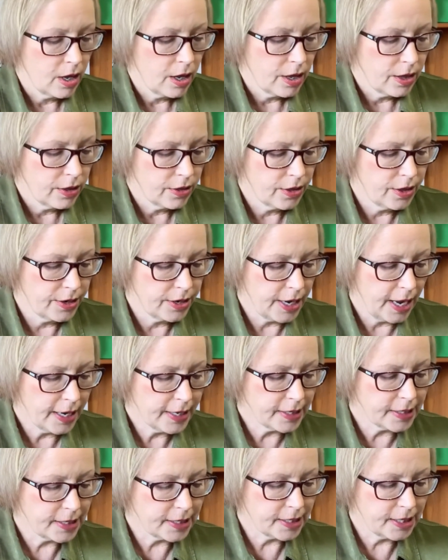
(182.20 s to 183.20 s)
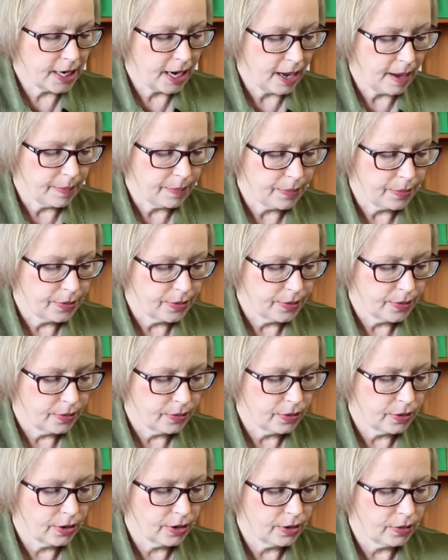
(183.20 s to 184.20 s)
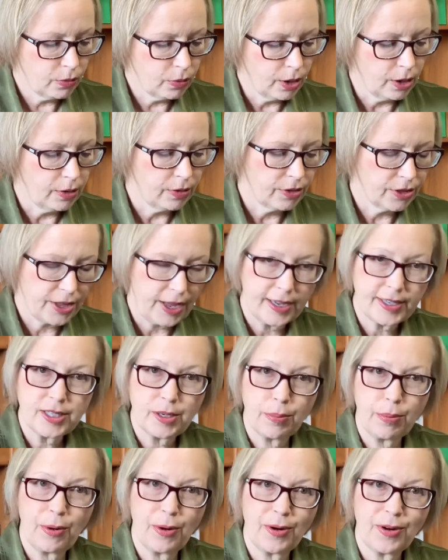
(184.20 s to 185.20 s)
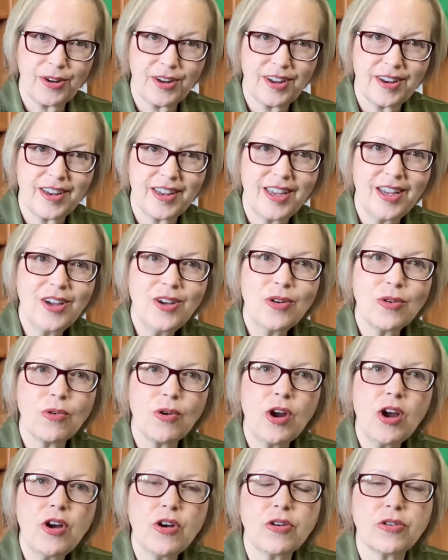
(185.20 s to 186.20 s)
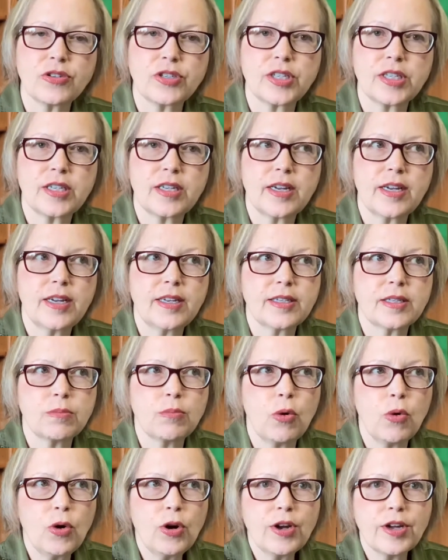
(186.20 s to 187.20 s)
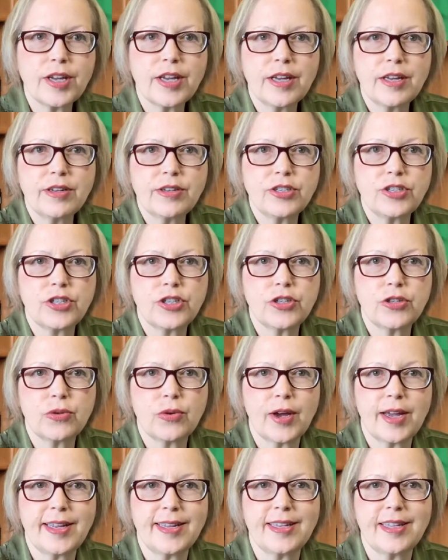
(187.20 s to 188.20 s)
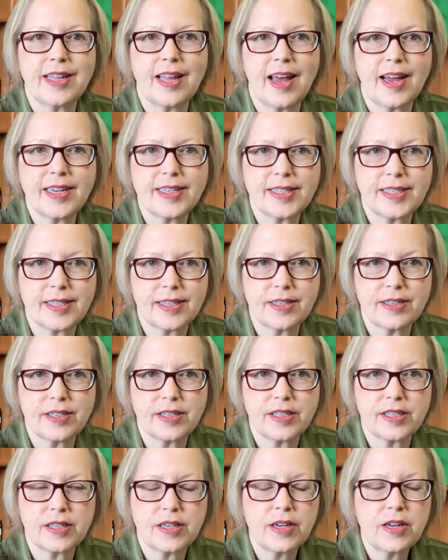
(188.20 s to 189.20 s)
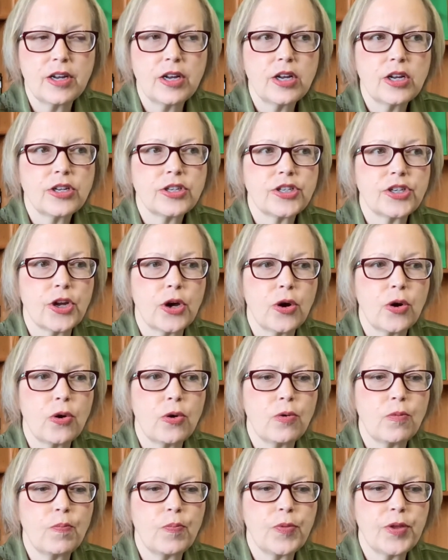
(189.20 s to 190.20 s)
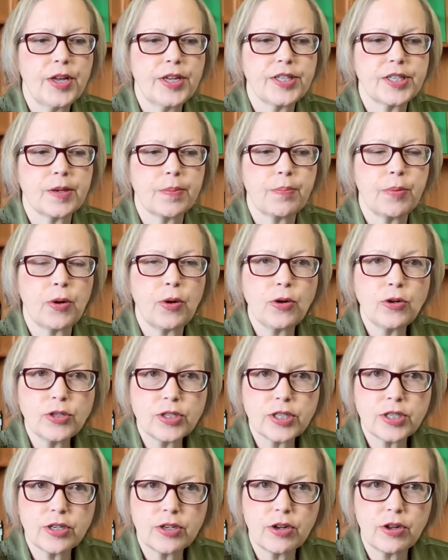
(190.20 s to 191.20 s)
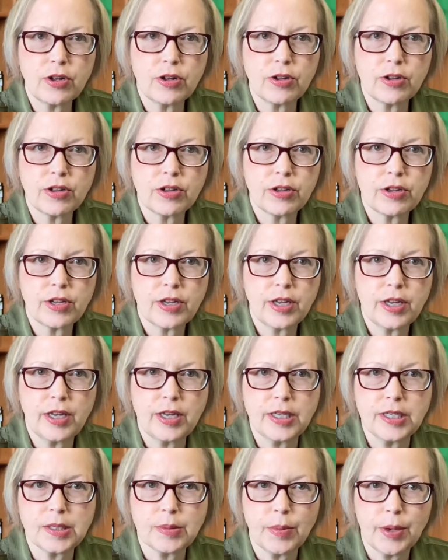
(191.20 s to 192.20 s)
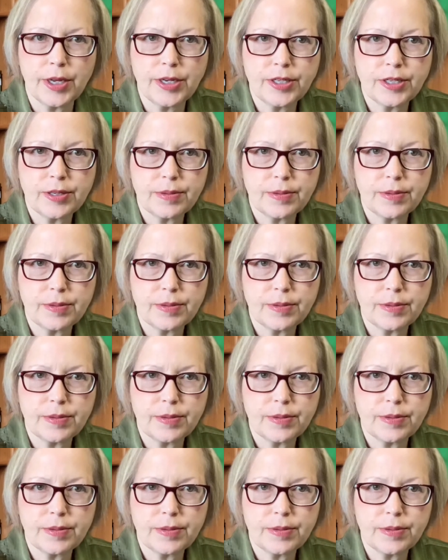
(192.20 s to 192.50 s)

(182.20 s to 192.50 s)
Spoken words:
The next step, well, that's appurtenant. Ingross is more akin to a license. So it's a personal easement